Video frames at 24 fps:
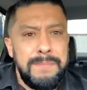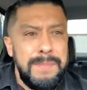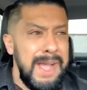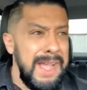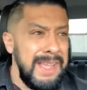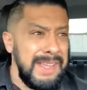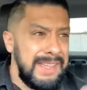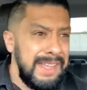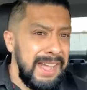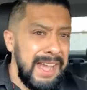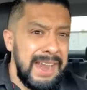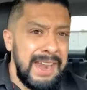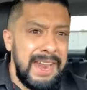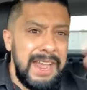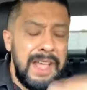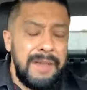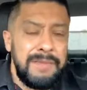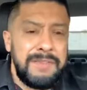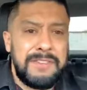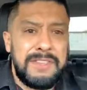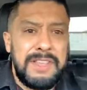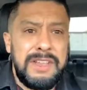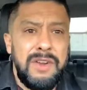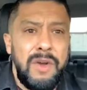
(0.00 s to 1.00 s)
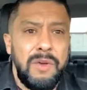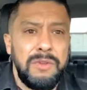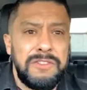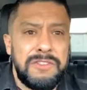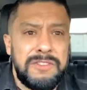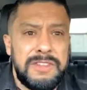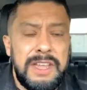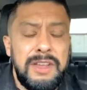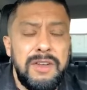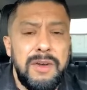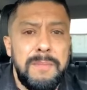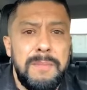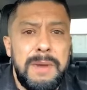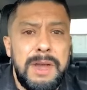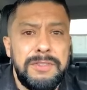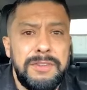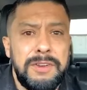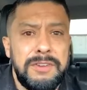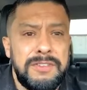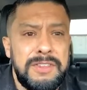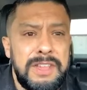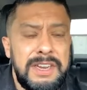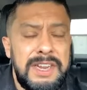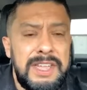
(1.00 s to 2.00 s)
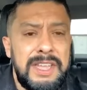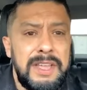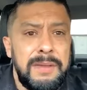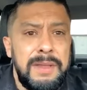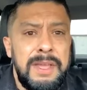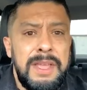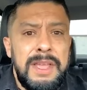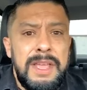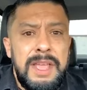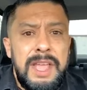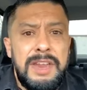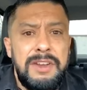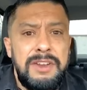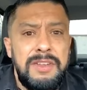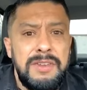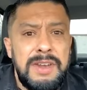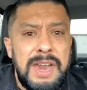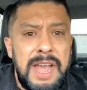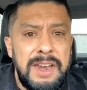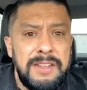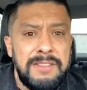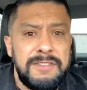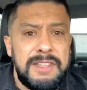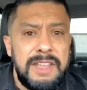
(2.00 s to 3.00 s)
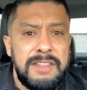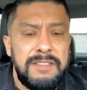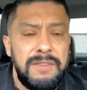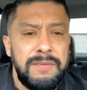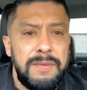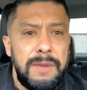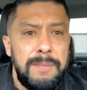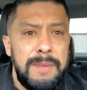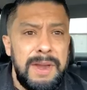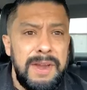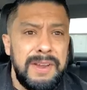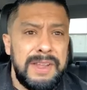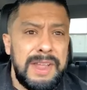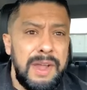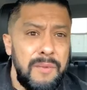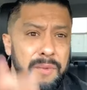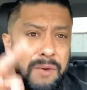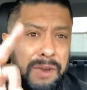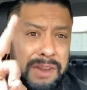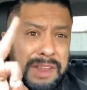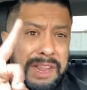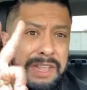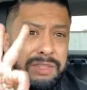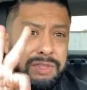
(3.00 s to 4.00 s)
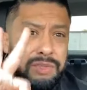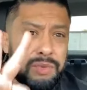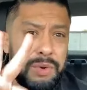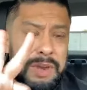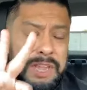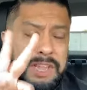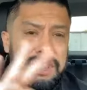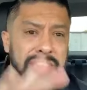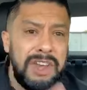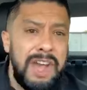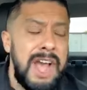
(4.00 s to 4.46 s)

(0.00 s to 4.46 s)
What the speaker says: My God, I have seen old single mothers in the United States of America working 3